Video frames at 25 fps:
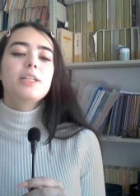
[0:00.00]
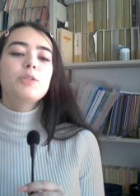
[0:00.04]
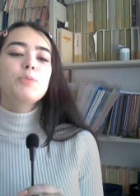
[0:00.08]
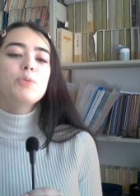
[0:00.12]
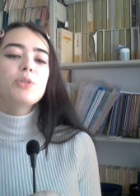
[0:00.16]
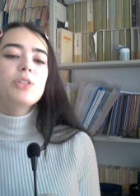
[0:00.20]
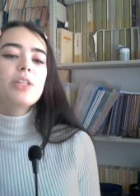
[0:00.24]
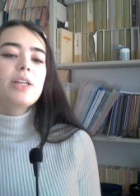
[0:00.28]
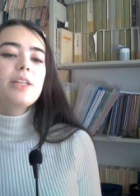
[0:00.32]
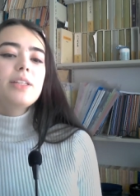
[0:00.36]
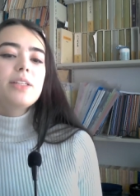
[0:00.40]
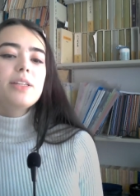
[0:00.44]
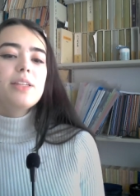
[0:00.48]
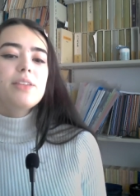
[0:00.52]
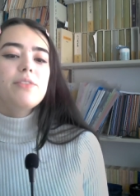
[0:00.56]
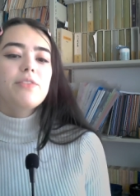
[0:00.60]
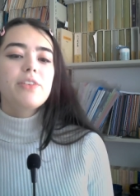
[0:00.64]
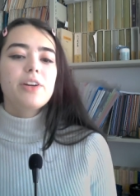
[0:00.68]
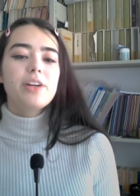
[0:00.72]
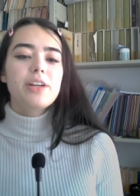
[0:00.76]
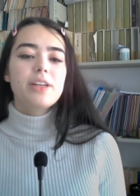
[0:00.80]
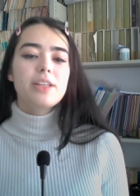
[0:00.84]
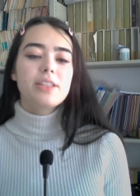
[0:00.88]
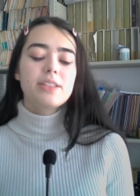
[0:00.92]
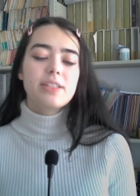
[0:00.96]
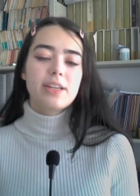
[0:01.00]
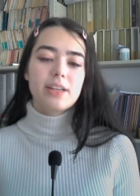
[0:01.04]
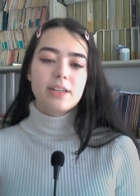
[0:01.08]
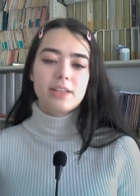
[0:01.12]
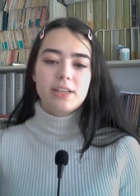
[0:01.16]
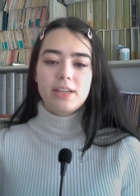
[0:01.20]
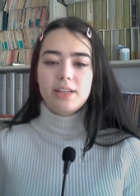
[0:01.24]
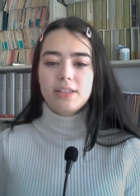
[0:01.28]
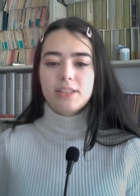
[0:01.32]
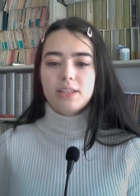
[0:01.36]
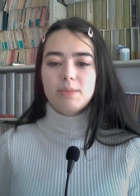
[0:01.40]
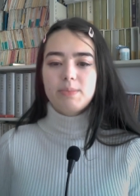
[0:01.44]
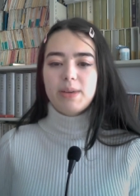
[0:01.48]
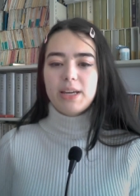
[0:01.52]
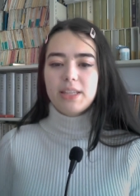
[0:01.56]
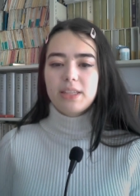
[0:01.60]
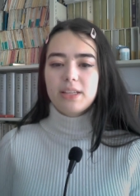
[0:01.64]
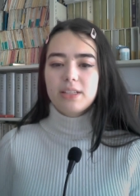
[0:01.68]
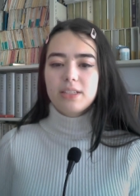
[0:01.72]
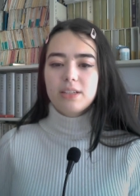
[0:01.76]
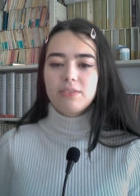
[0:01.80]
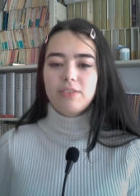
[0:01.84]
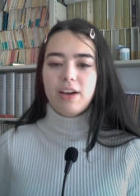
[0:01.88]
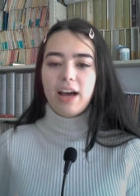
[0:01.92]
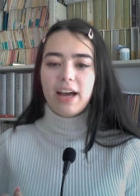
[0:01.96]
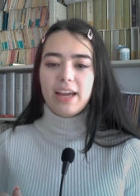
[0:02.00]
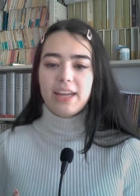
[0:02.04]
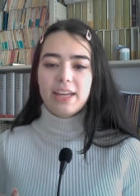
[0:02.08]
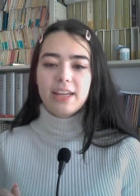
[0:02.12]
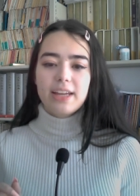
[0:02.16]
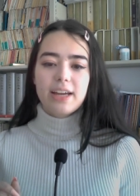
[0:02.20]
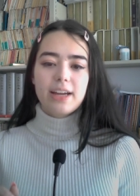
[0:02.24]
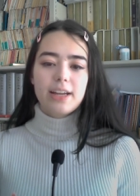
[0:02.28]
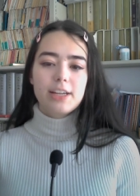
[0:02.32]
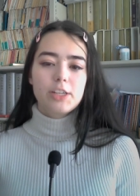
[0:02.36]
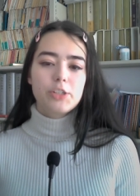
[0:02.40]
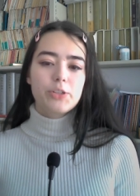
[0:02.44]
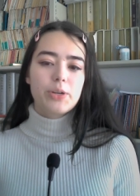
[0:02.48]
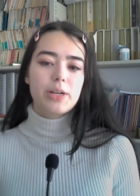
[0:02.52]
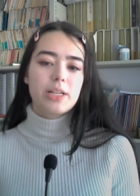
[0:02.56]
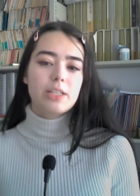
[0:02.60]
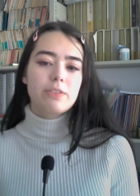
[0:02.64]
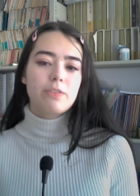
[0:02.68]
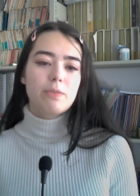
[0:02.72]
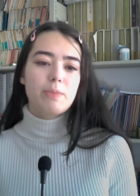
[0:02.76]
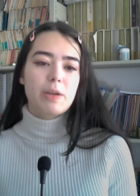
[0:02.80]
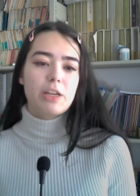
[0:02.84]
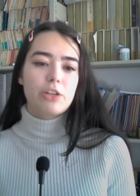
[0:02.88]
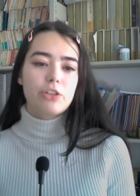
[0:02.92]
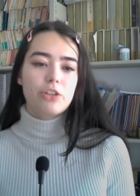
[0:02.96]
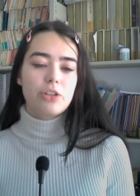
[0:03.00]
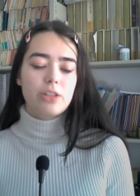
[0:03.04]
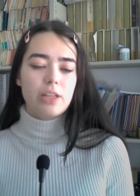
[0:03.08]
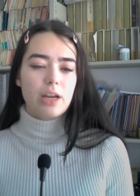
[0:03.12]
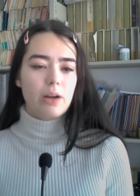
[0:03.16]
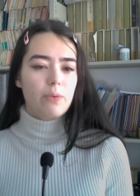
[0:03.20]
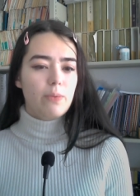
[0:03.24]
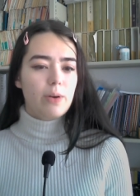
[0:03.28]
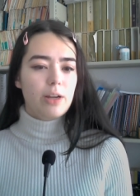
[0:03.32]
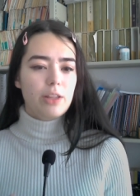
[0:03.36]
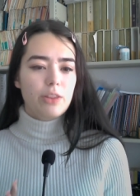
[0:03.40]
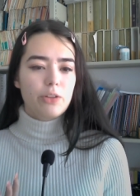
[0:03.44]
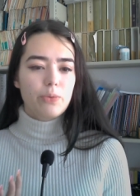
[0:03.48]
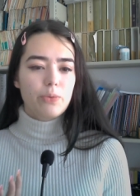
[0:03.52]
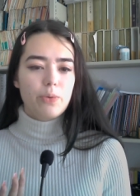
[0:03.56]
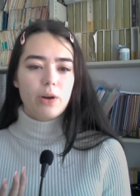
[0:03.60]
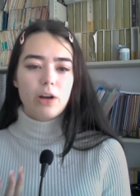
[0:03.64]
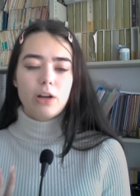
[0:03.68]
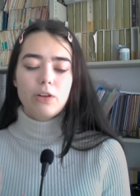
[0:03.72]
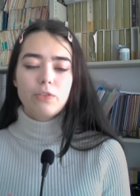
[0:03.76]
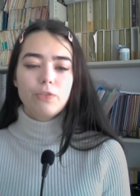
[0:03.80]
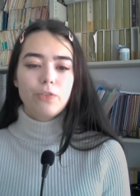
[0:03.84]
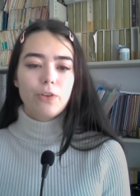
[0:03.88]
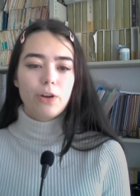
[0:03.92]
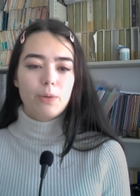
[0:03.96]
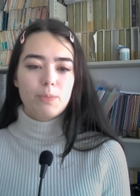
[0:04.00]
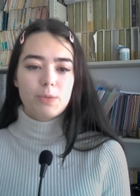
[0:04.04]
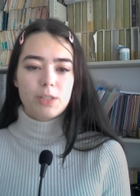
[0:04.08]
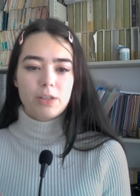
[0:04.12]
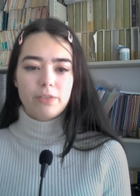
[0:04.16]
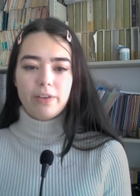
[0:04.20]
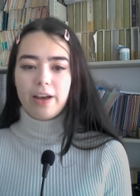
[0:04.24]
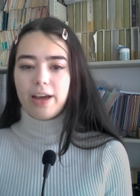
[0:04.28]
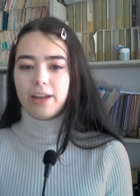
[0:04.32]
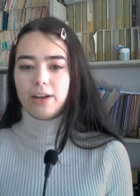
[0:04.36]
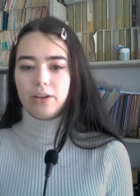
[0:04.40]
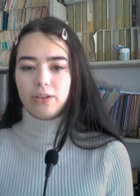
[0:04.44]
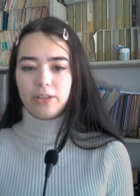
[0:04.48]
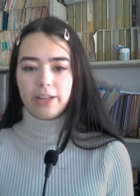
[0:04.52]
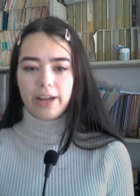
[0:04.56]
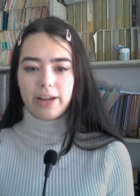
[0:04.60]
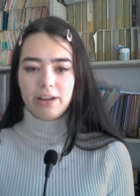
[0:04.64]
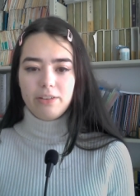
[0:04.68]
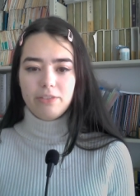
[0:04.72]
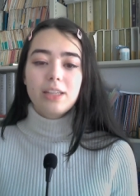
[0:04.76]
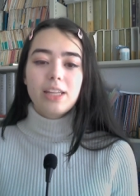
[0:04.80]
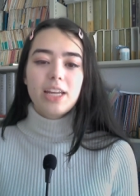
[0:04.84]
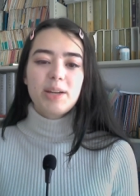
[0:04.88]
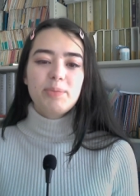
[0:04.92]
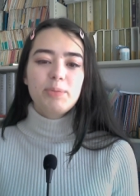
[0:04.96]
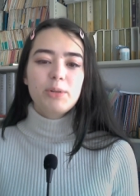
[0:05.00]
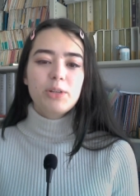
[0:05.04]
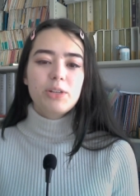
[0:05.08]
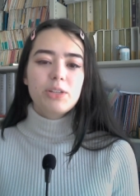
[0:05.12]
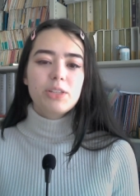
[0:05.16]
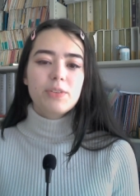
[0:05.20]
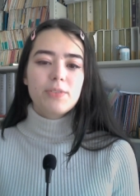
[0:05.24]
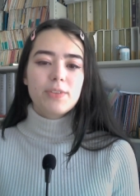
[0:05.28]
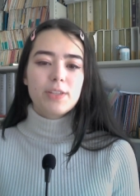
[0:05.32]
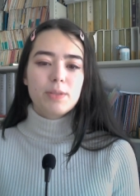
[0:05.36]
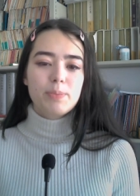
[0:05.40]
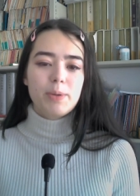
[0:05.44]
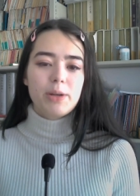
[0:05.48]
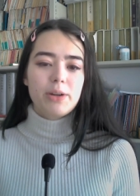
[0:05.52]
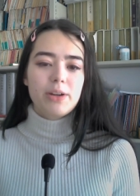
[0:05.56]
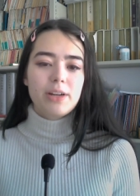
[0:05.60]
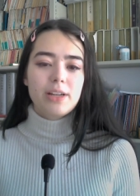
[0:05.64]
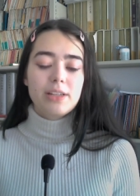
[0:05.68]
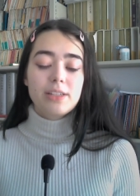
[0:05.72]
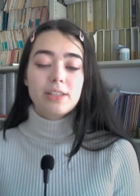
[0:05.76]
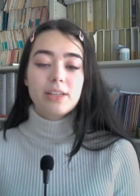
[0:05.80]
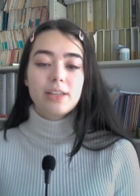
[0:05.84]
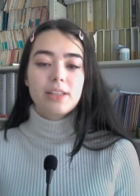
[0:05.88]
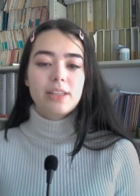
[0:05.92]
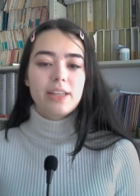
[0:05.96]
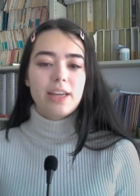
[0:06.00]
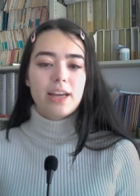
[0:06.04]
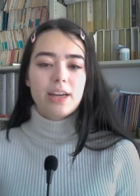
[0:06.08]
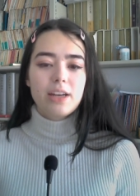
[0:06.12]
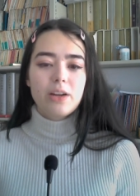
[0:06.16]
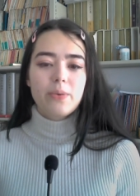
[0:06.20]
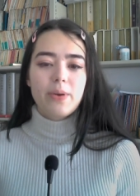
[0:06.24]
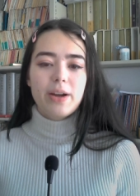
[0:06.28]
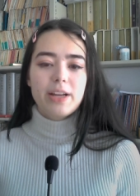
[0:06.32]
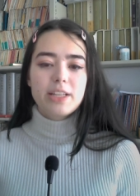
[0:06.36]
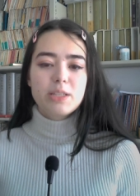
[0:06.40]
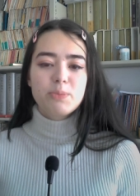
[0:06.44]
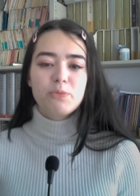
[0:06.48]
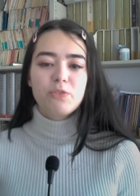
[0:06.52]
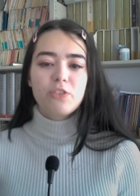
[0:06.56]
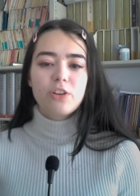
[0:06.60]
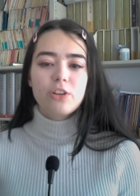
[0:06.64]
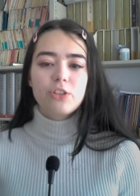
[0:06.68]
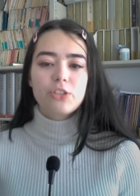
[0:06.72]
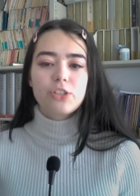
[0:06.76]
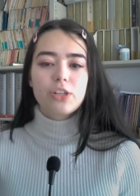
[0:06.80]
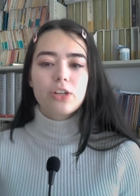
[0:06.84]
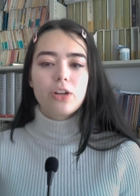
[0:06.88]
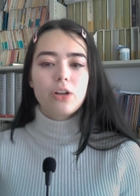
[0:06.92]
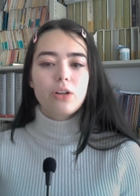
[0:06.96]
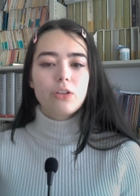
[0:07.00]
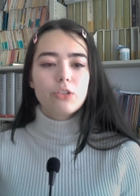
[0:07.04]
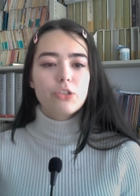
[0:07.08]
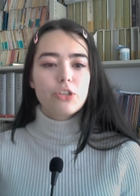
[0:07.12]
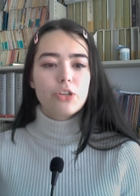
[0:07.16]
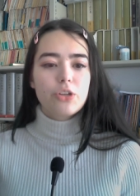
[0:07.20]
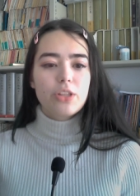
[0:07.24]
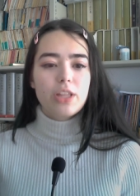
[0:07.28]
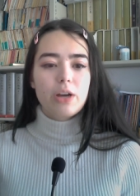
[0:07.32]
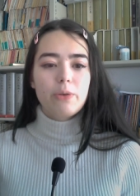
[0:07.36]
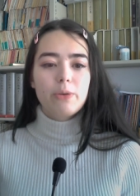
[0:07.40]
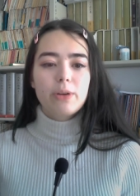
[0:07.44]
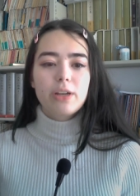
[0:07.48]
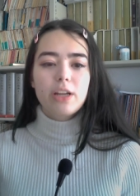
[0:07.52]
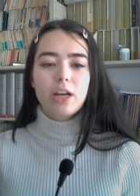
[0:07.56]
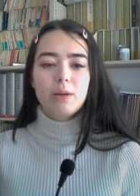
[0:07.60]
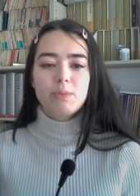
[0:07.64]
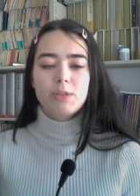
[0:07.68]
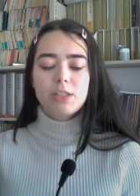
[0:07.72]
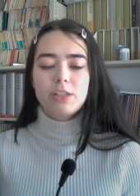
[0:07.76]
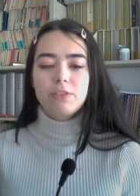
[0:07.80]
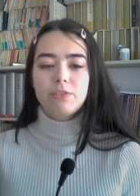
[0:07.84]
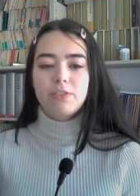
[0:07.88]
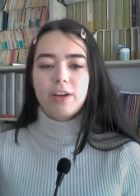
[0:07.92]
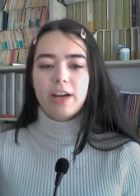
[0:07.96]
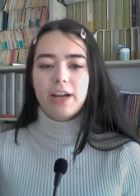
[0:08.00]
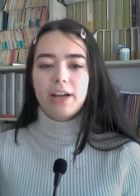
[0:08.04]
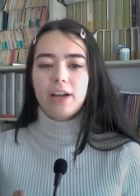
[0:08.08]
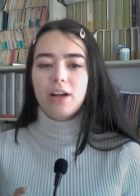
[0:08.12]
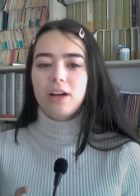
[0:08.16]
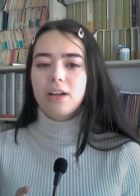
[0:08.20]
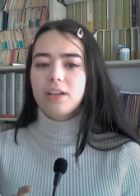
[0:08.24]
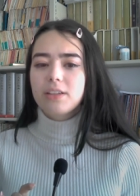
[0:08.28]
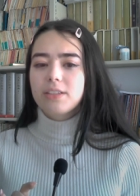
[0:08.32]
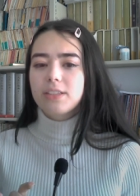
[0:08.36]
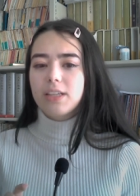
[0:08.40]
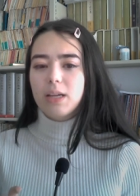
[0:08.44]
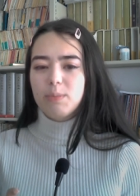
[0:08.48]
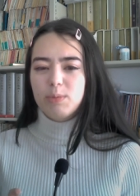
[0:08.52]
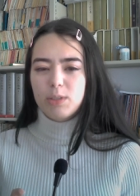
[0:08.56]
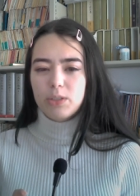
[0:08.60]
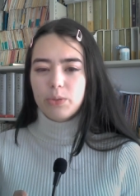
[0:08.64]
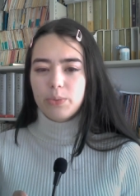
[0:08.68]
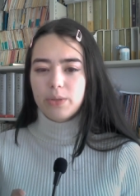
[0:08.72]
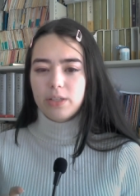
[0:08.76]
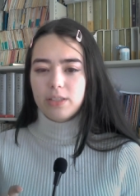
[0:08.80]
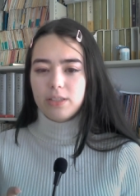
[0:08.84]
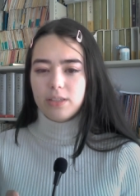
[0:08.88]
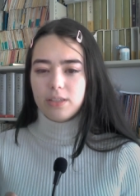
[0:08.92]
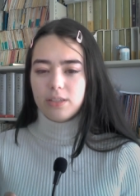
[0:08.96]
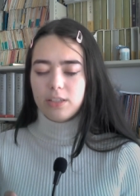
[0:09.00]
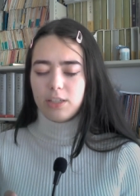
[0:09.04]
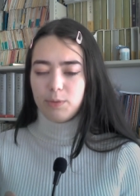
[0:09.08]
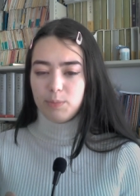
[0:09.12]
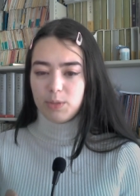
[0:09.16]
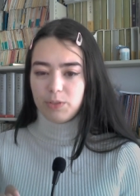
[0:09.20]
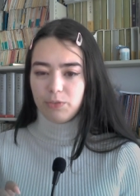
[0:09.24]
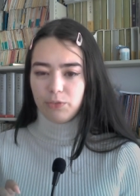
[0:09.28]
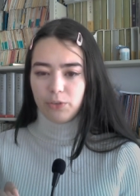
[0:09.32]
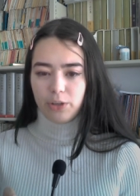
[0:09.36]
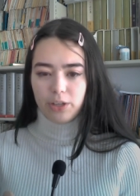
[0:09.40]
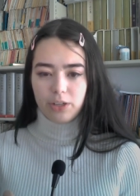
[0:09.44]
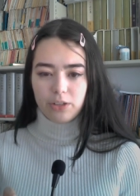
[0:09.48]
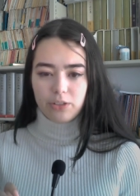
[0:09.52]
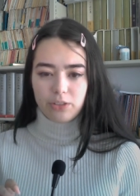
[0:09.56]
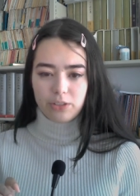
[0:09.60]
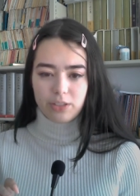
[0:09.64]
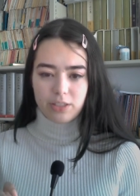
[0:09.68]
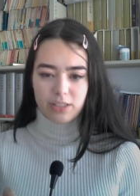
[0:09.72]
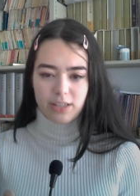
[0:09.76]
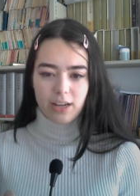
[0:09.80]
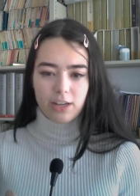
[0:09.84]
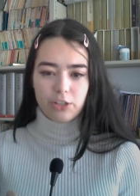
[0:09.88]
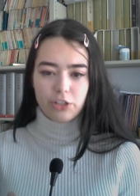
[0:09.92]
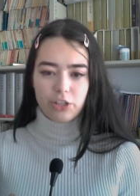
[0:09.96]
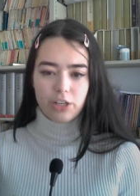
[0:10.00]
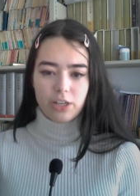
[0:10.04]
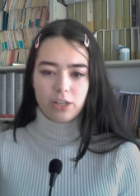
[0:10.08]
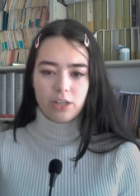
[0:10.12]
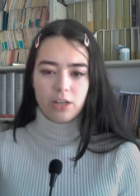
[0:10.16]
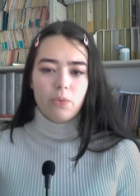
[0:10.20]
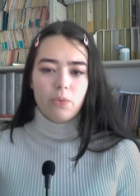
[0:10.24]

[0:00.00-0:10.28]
is precisely the various techniques and methods of haikai transformation that run through all forms of Edo life. Laborers of spirit, the Edoites forged a culture that would come to defy all subsequent systems of critical discussion.